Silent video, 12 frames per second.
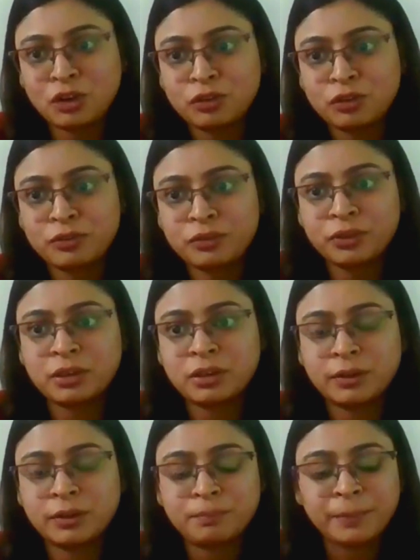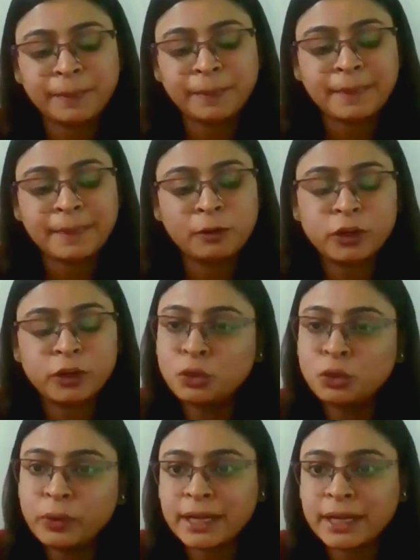of what we
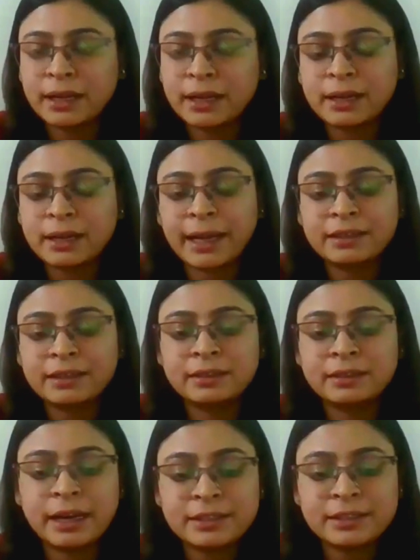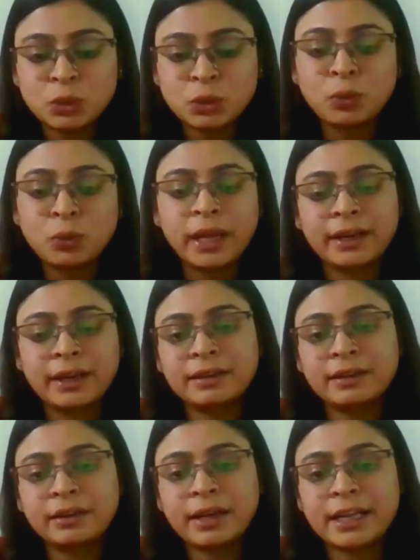do at a school, and it
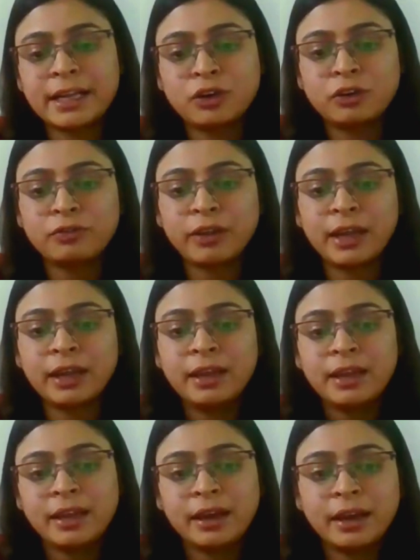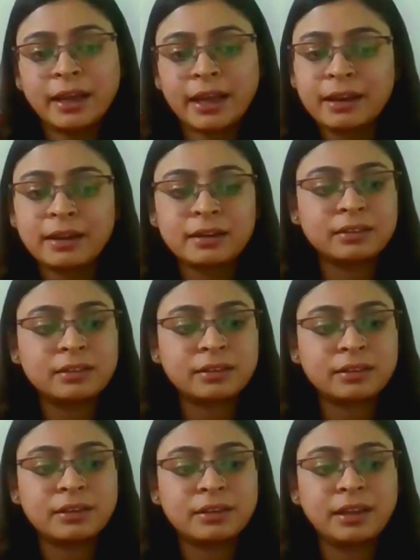kind of again
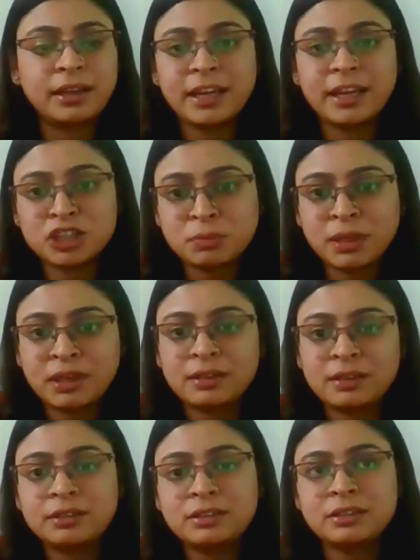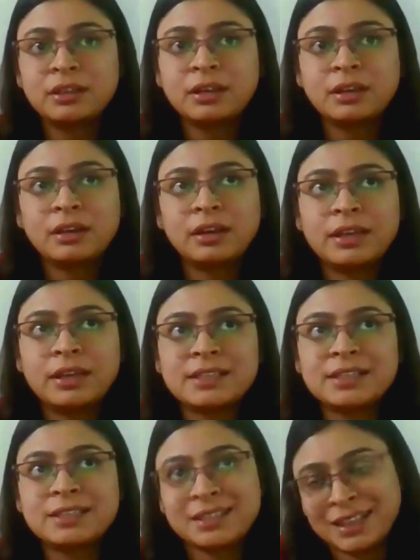the engagement
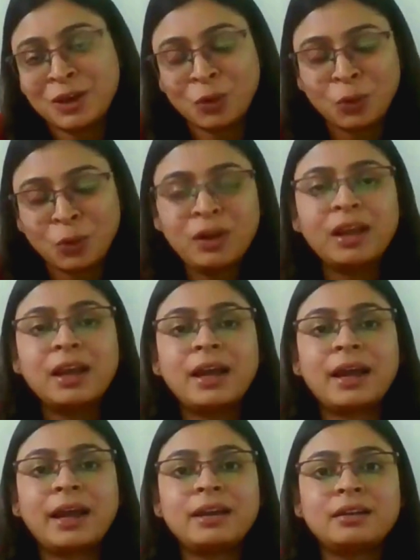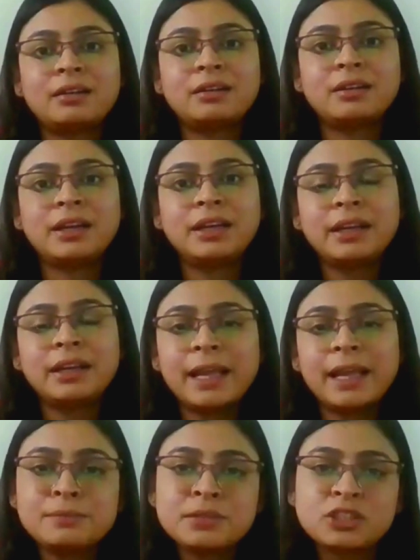is the goal, and it
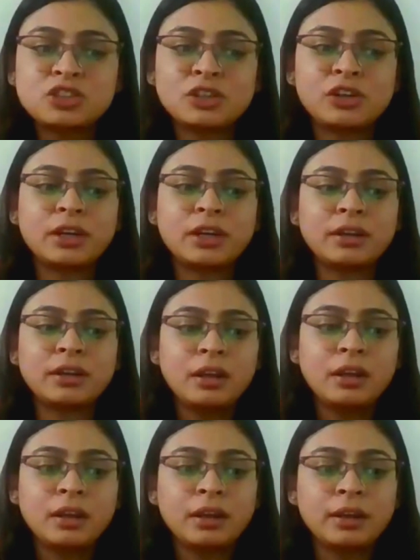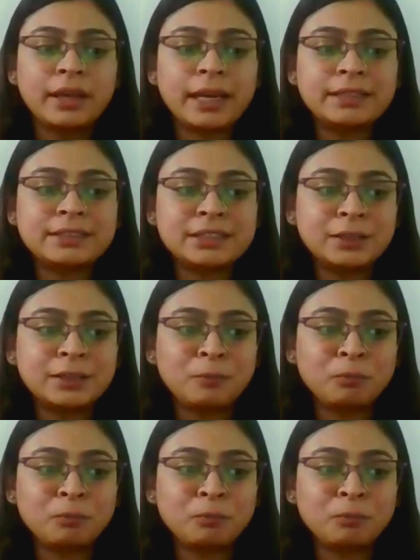helps children get